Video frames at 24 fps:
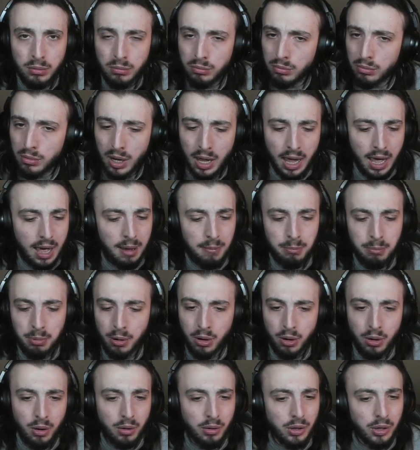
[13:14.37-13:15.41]
Nah,
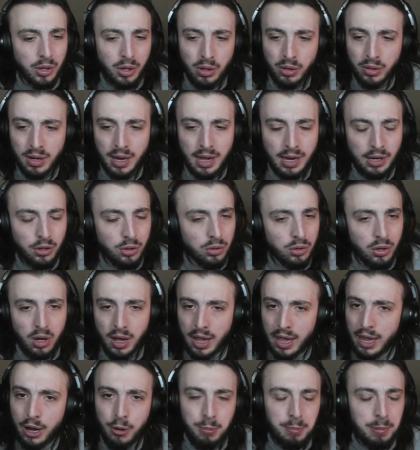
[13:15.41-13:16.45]
bro. You nah, you're
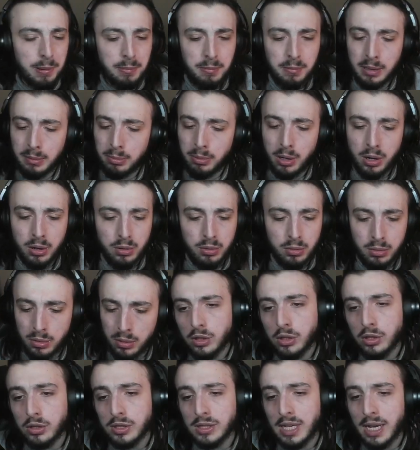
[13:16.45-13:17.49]
not helping me, bro.
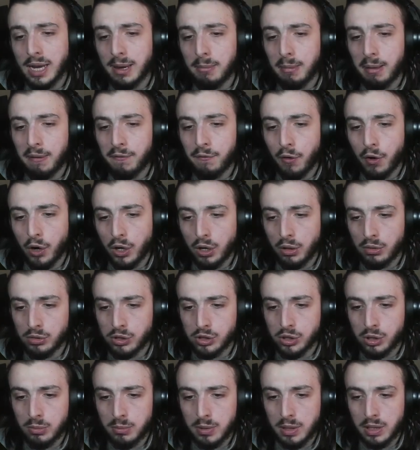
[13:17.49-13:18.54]
So you're telling me if I don't
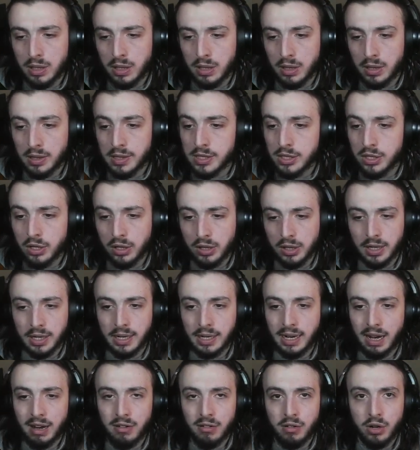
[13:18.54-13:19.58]
summon her, it's not
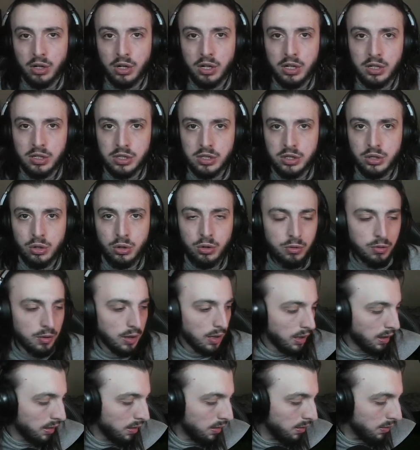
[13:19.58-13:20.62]
gonna carry on her
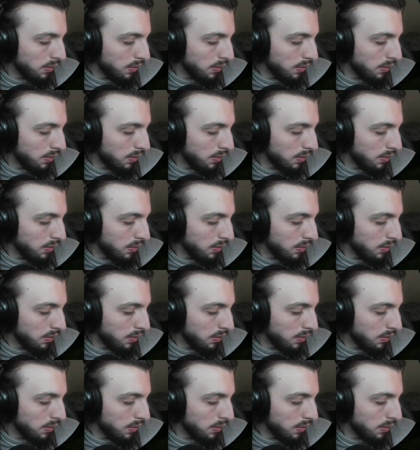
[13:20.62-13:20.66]
story.